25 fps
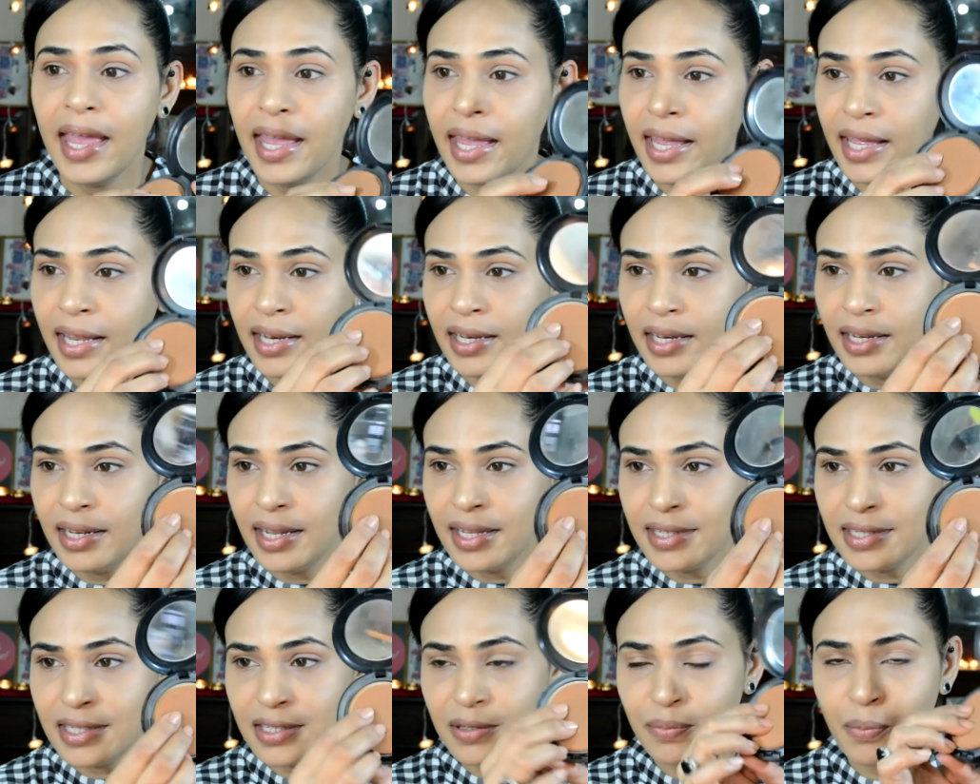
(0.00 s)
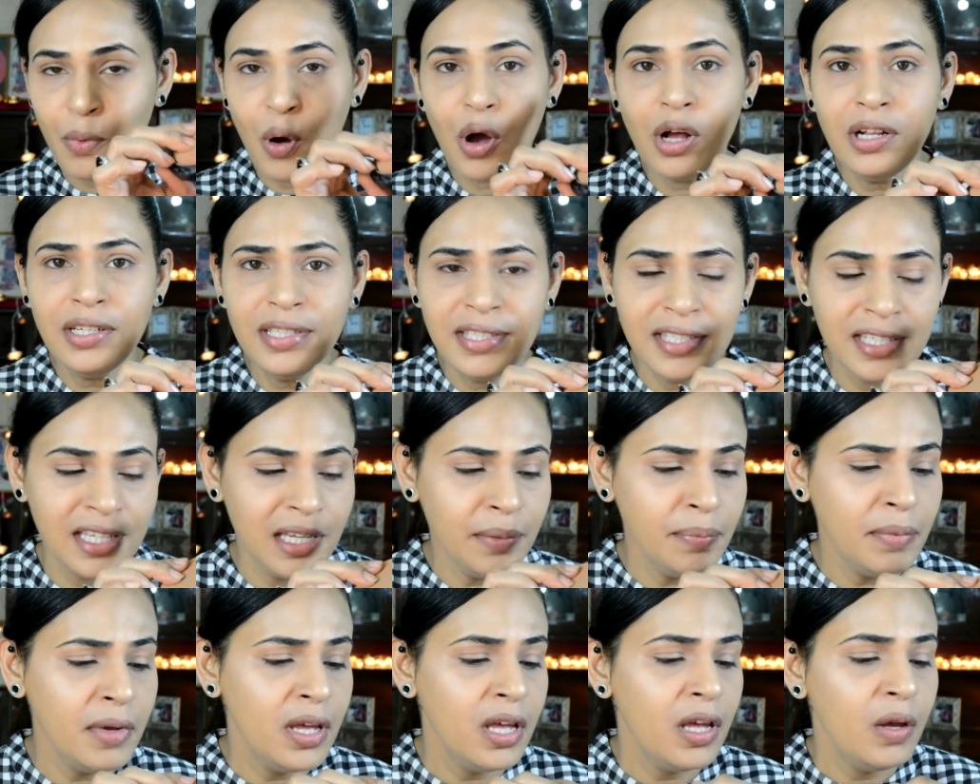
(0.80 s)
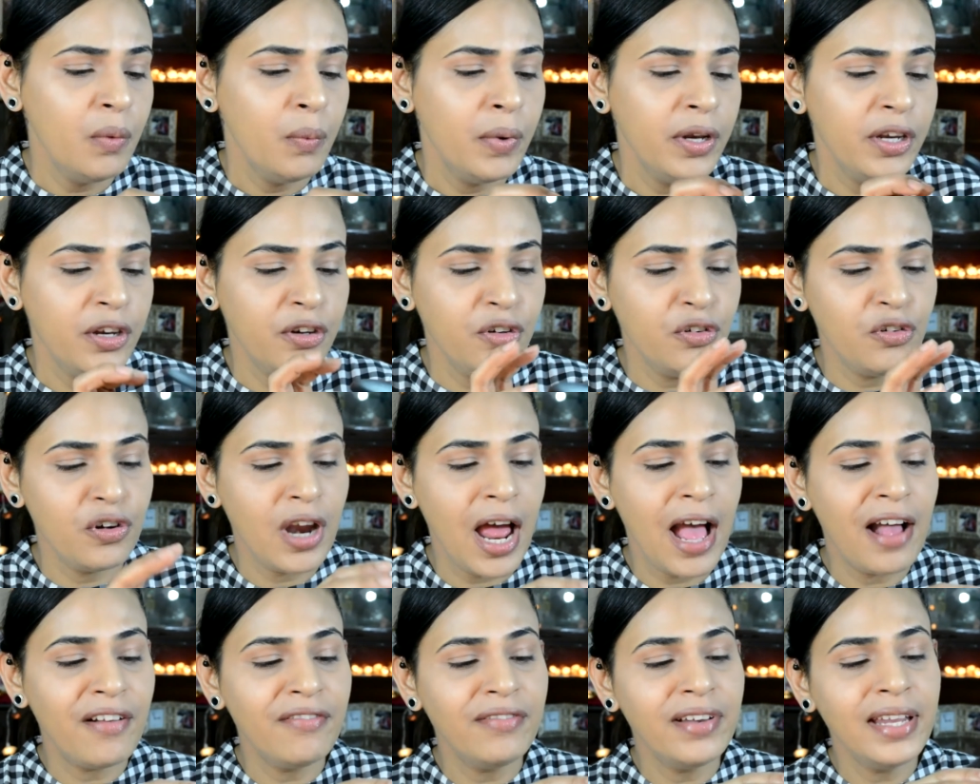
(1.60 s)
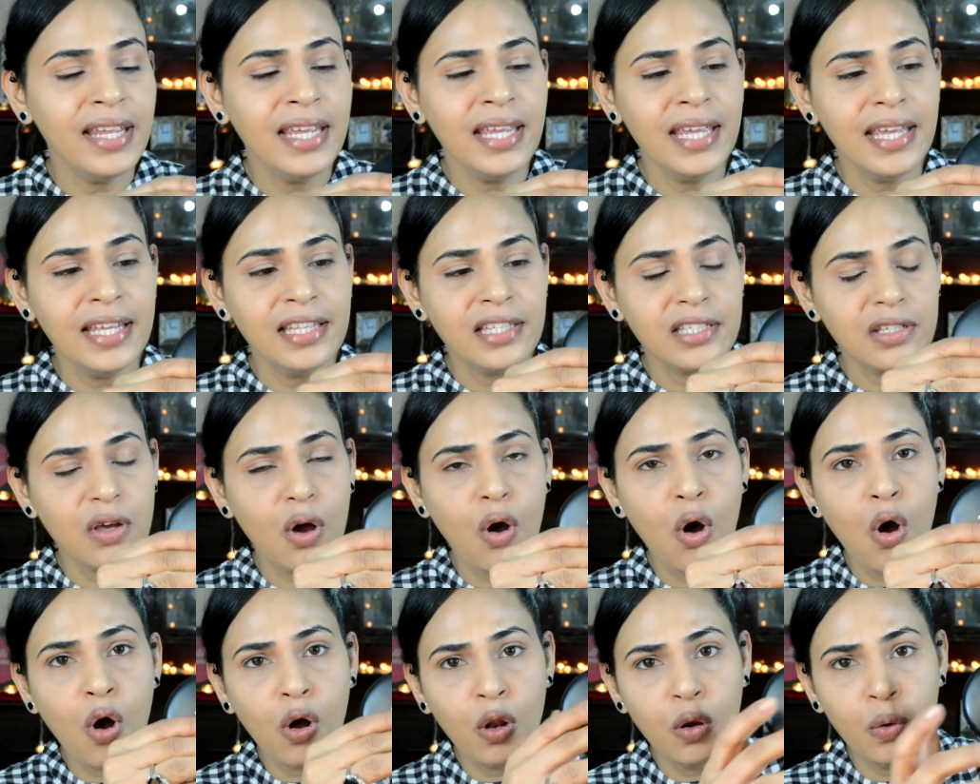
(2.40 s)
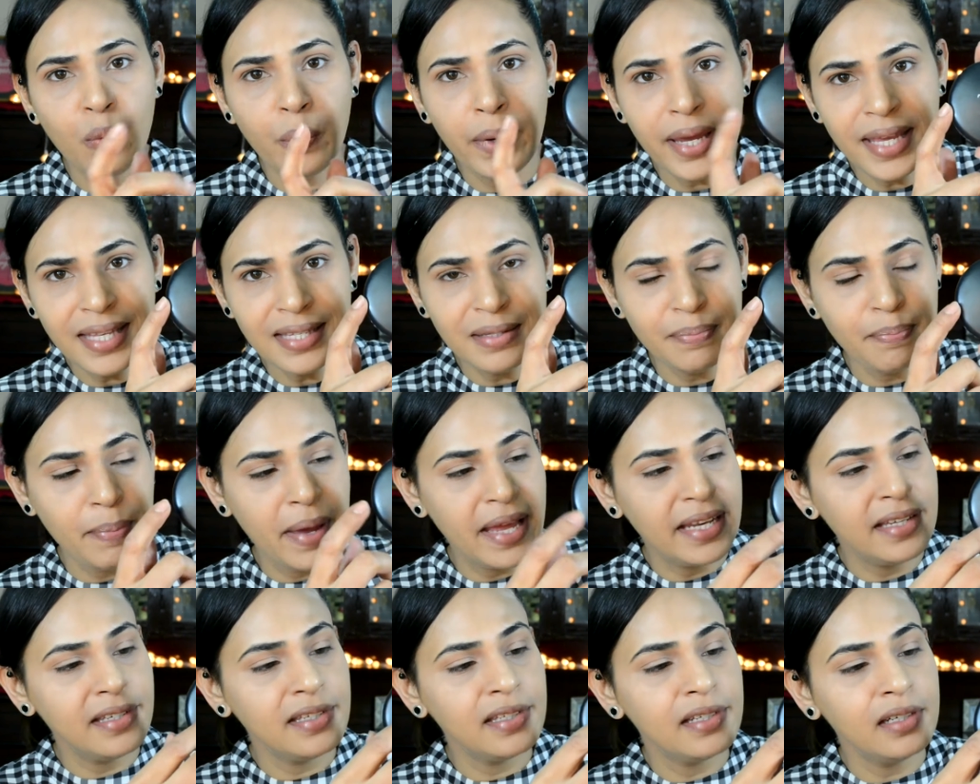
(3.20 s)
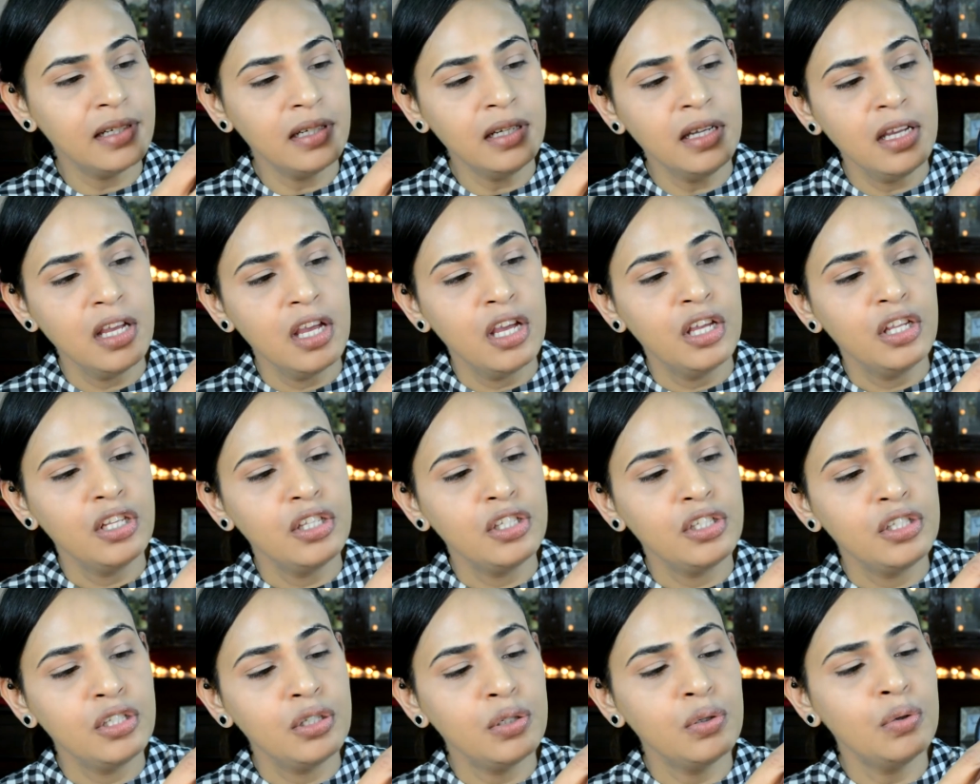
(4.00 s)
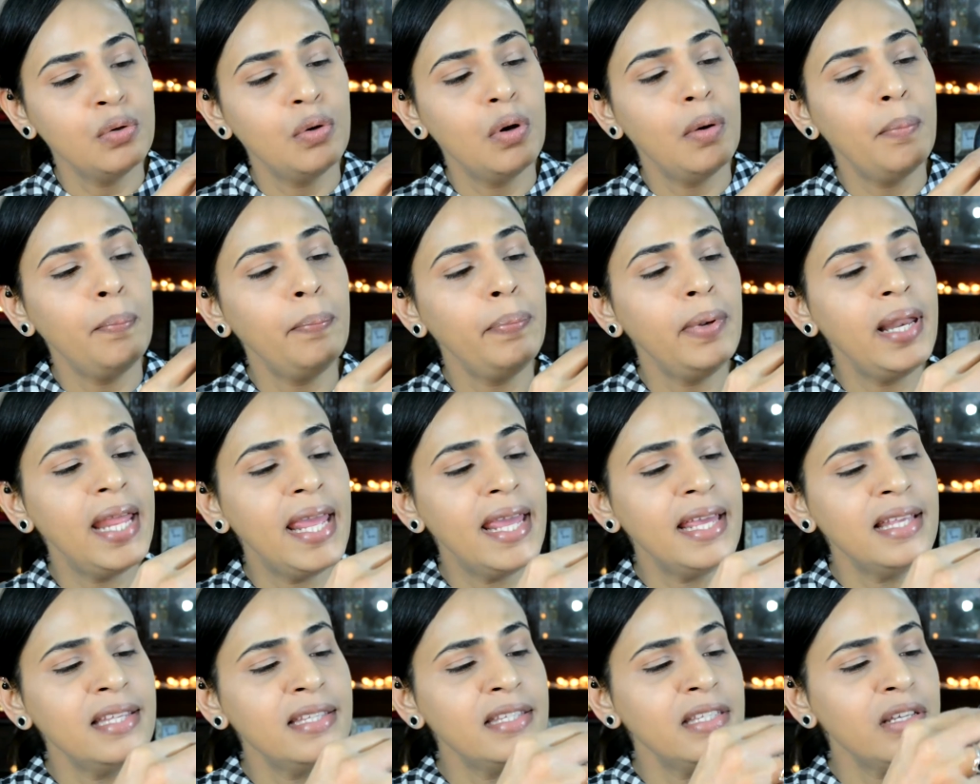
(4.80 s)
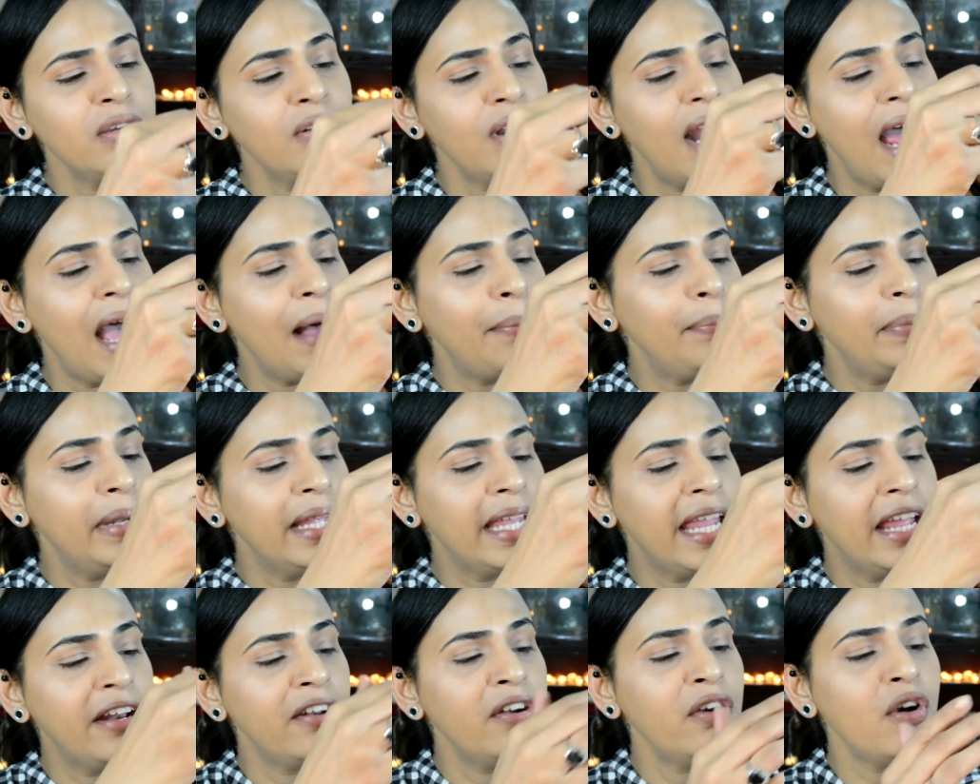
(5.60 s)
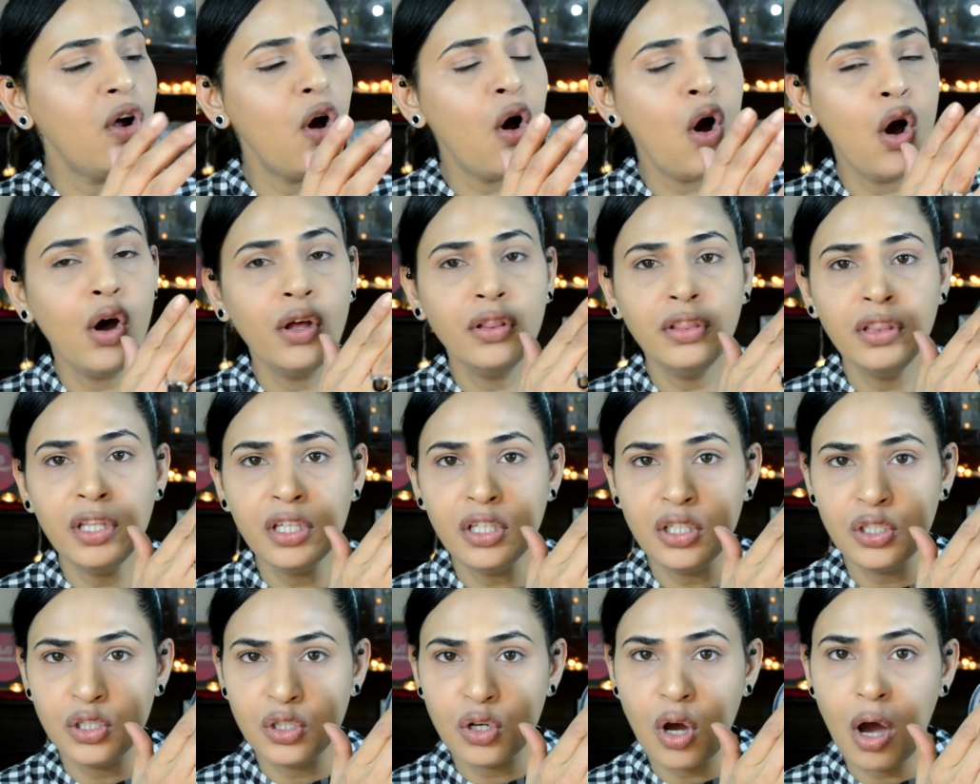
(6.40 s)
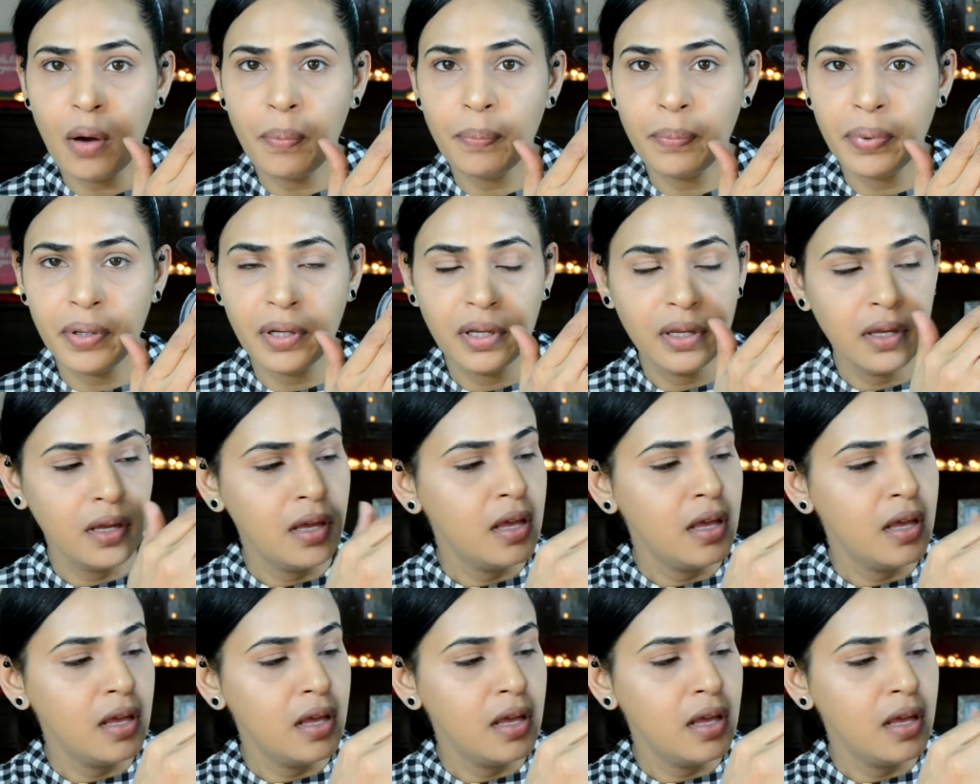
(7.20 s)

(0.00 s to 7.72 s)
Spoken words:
And there's a small tip: when you're traveling, it's always better to place your applicator on the top,